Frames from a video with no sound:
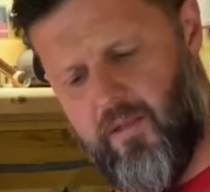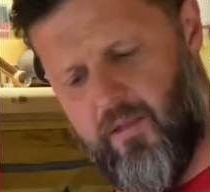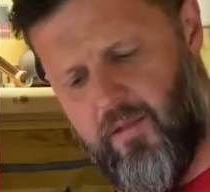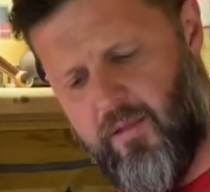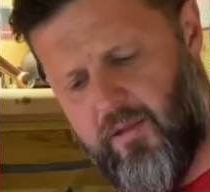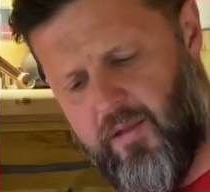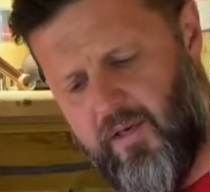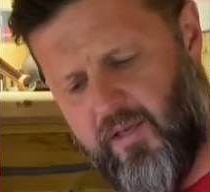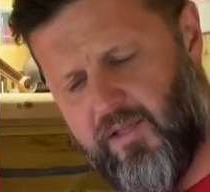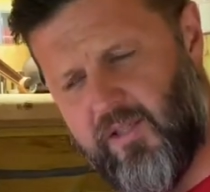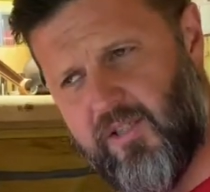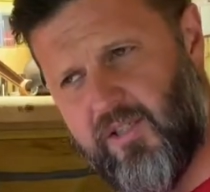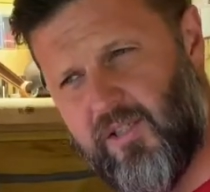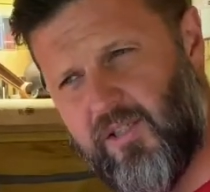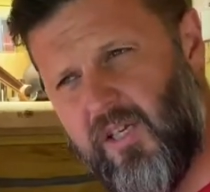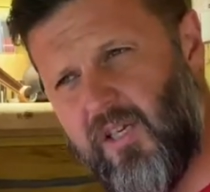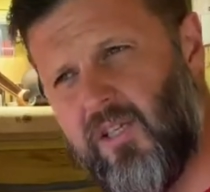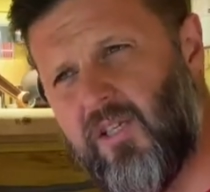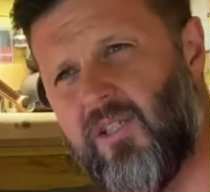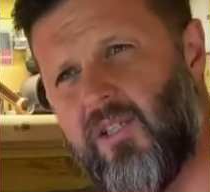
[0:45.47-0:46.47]
The
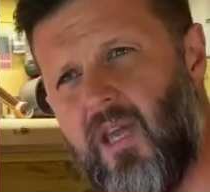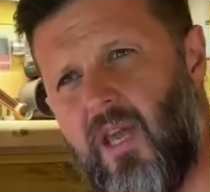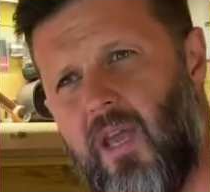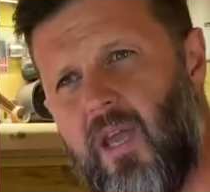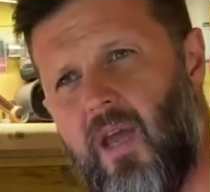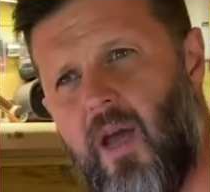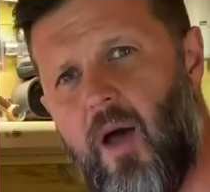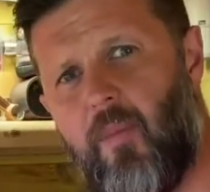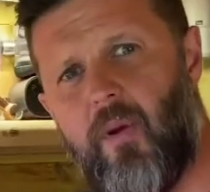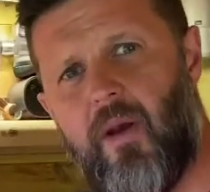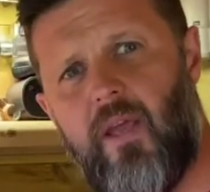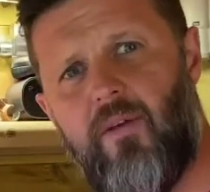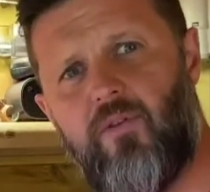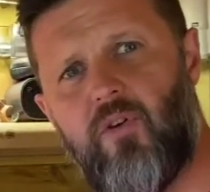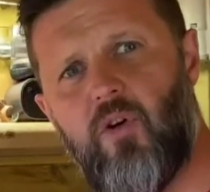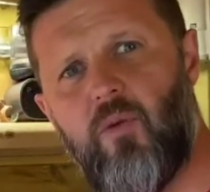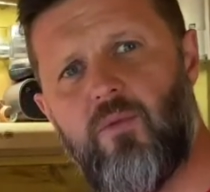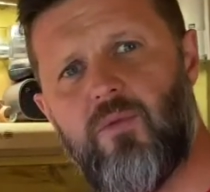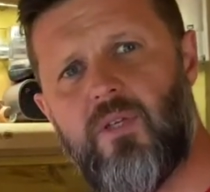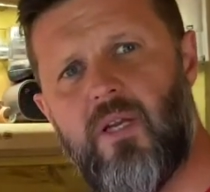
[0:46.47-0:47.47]
60 I believe
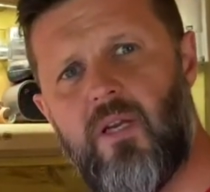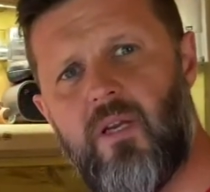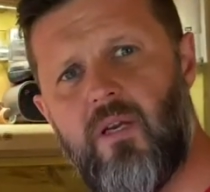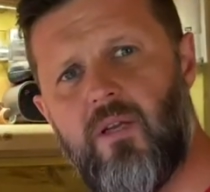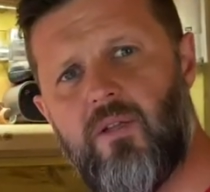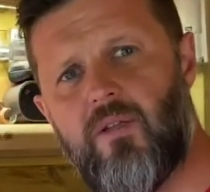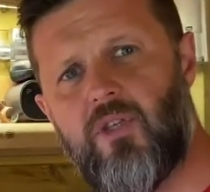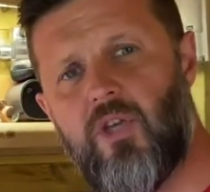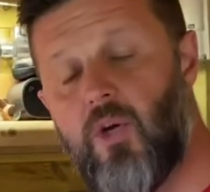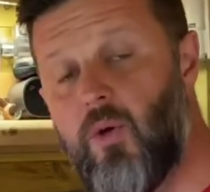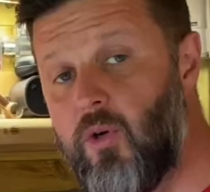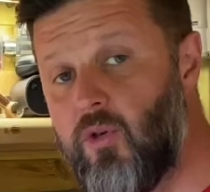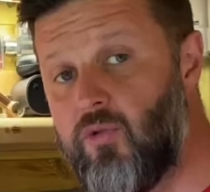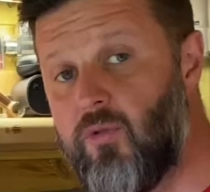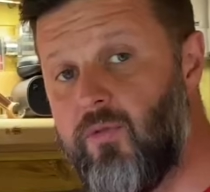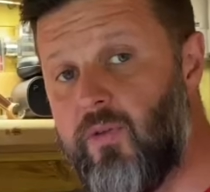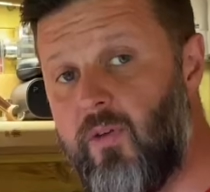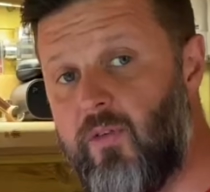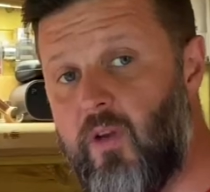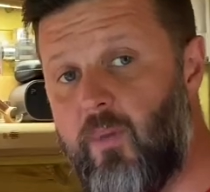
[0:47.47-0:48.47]
comes in at
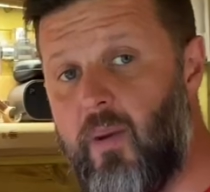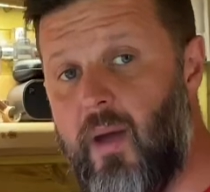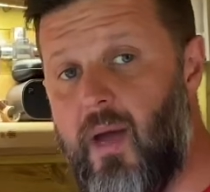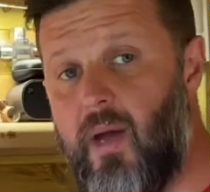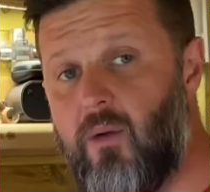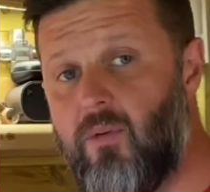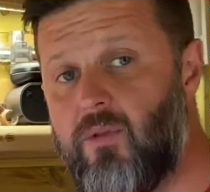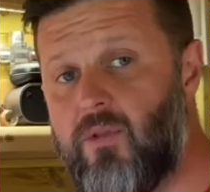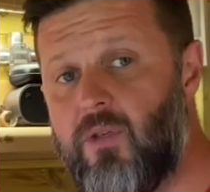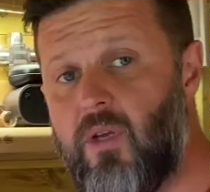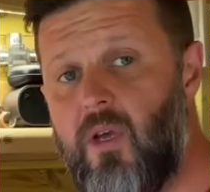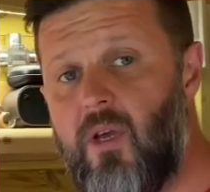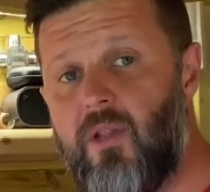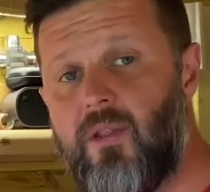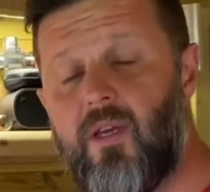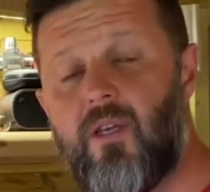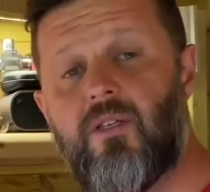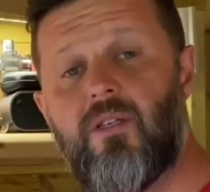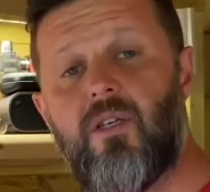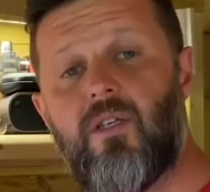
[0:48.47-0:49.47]
£250.
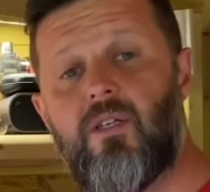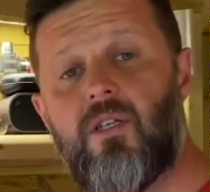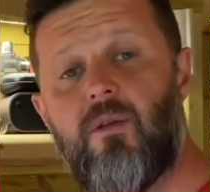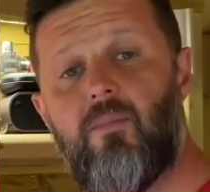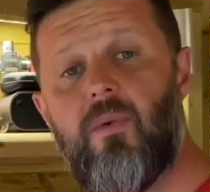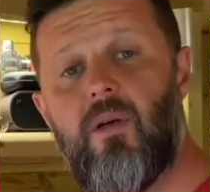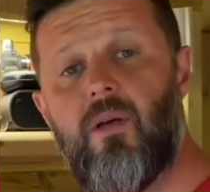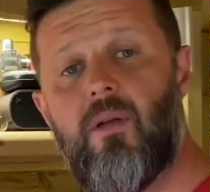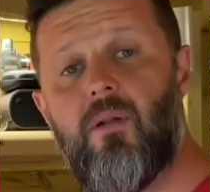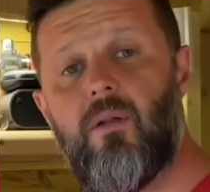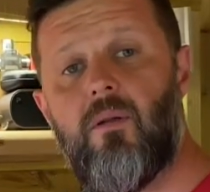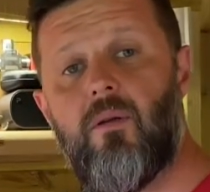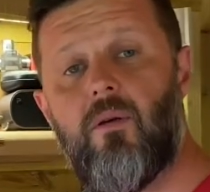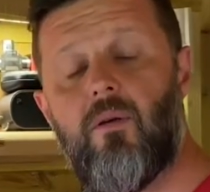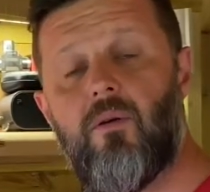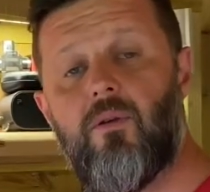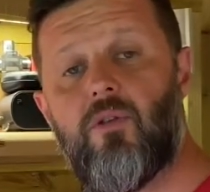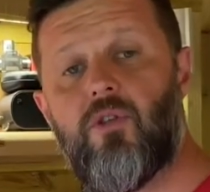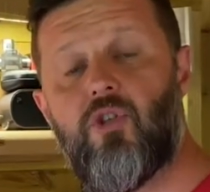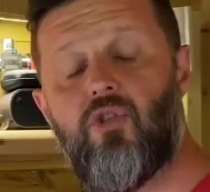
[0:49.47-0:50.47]
That's 60mm
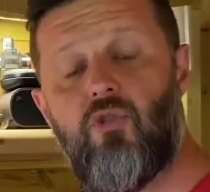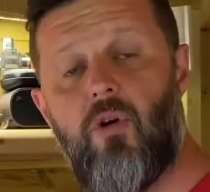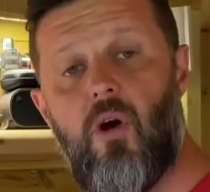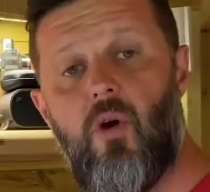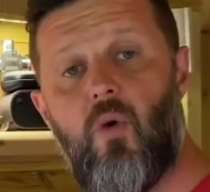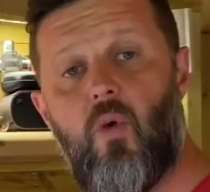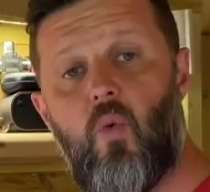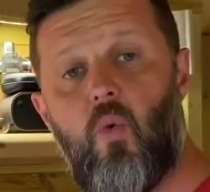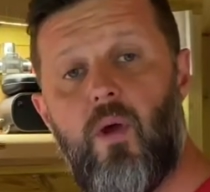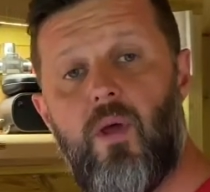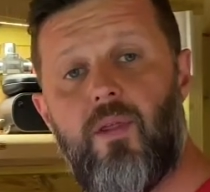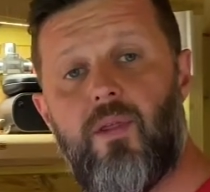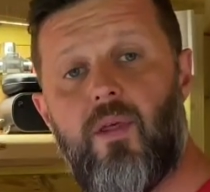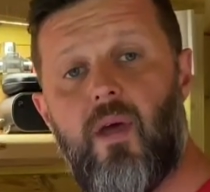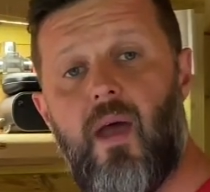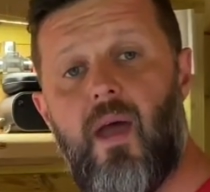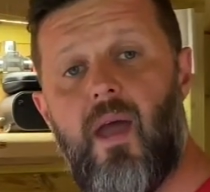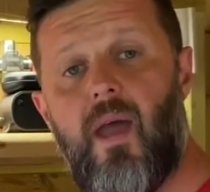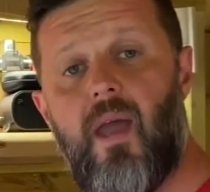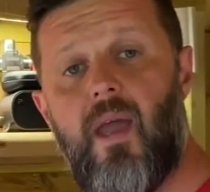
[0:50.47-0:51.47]
stroke with
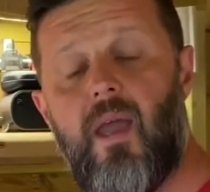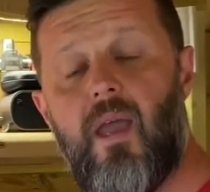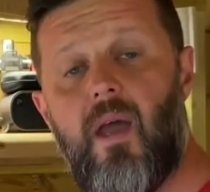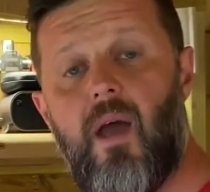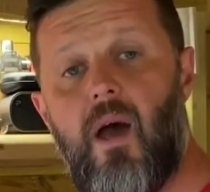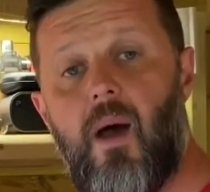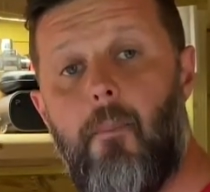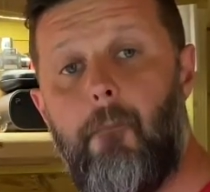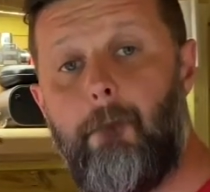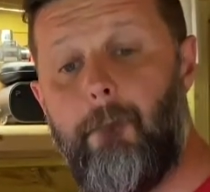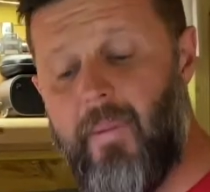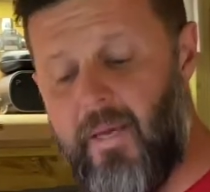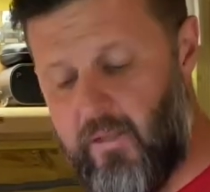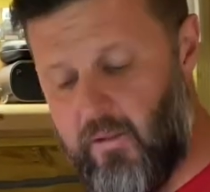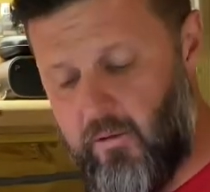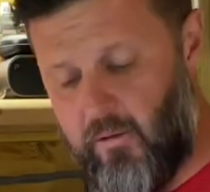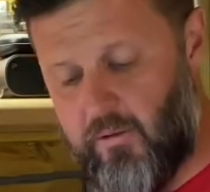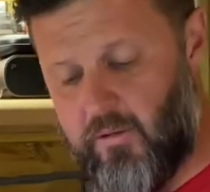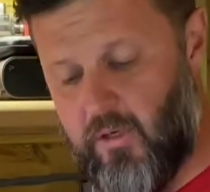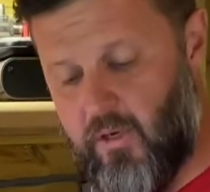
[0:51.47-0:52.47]
a
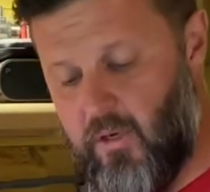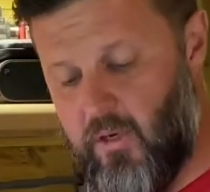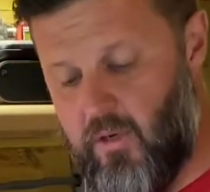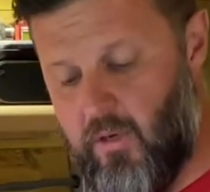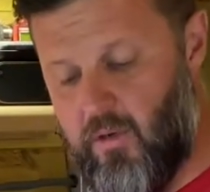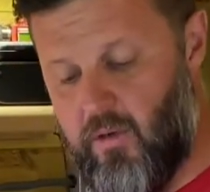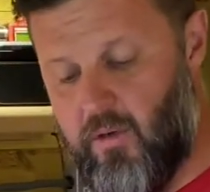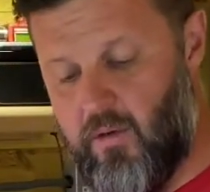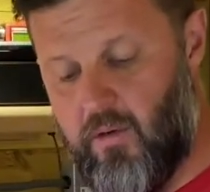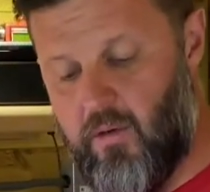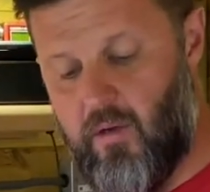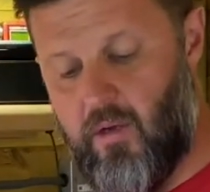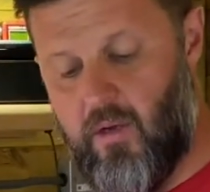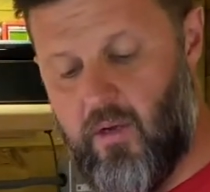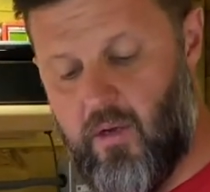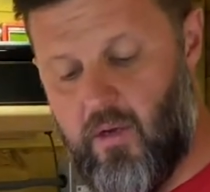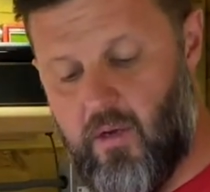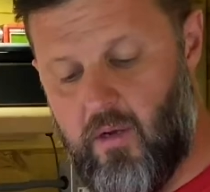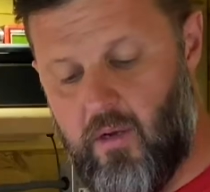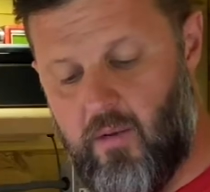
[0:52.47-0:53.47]
milled
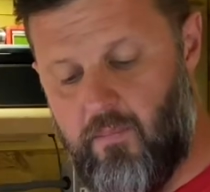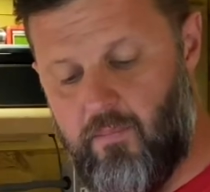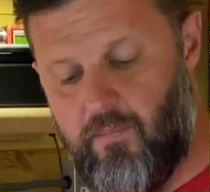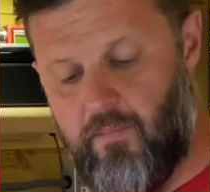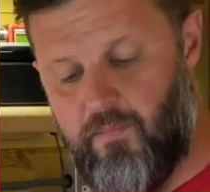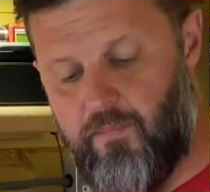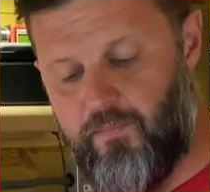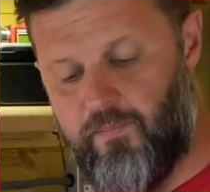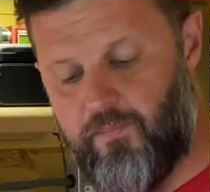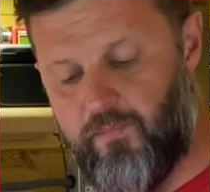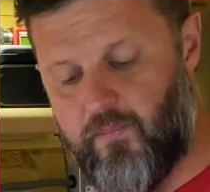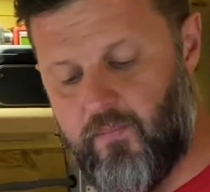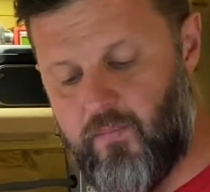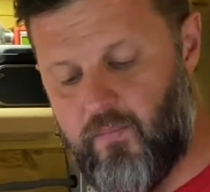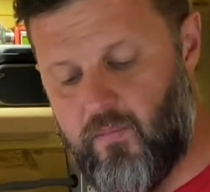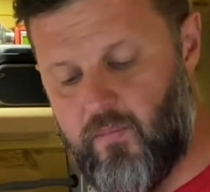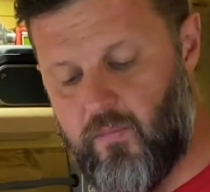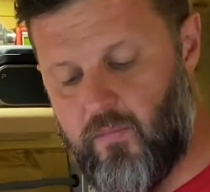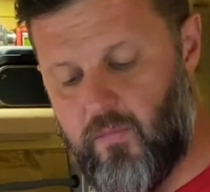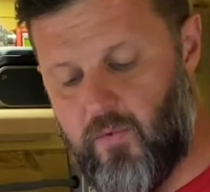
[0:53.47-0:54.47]

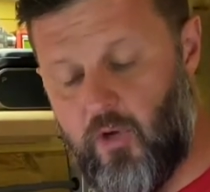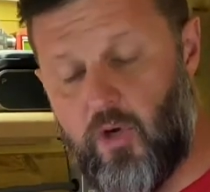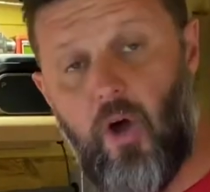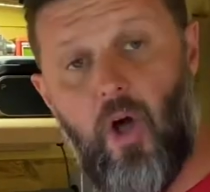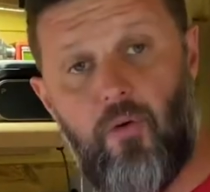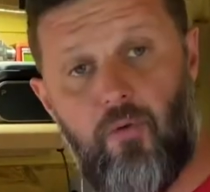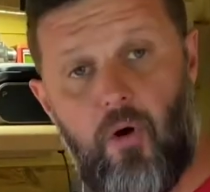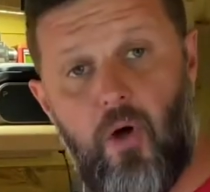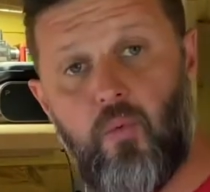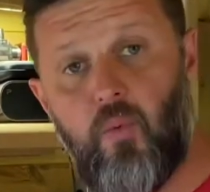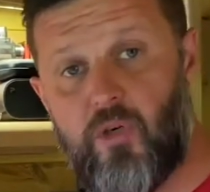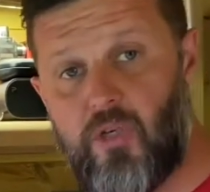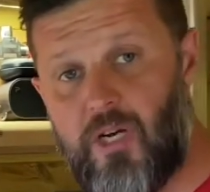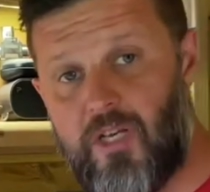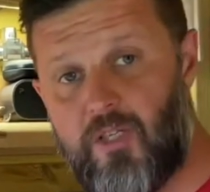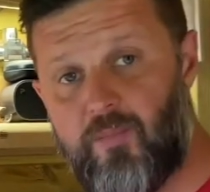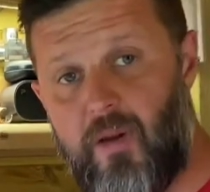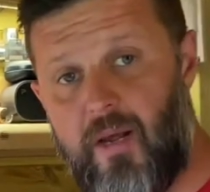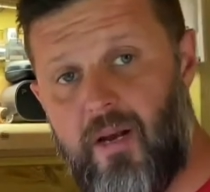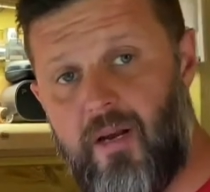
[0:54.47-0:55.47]
conrod, which I'll
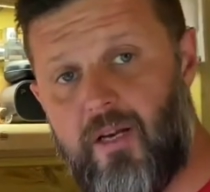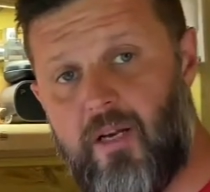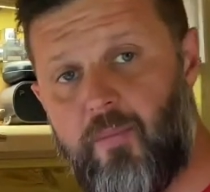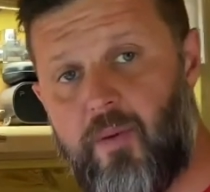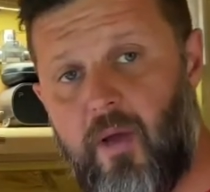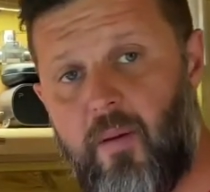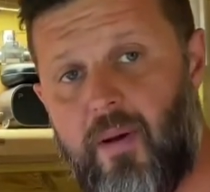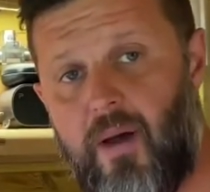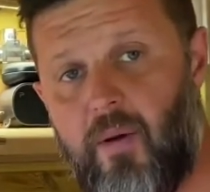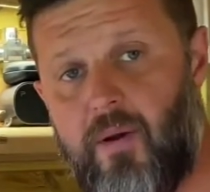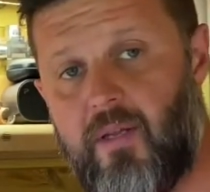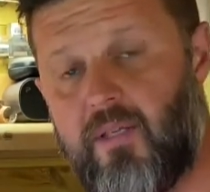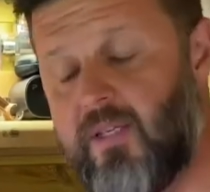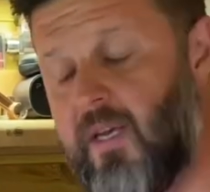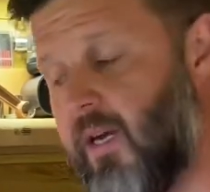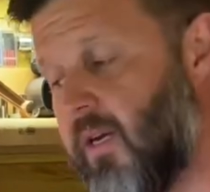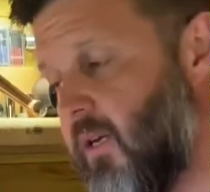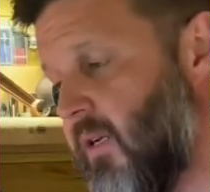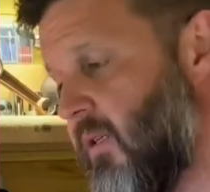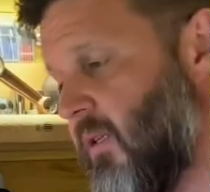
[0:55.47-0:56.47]
explain a little bit about in a
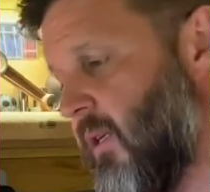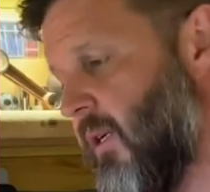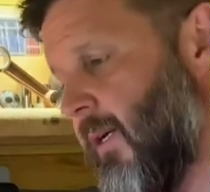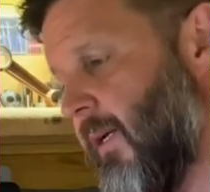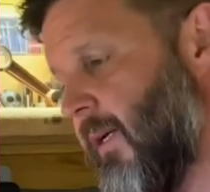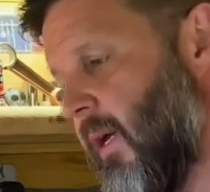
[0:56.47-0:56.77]
second.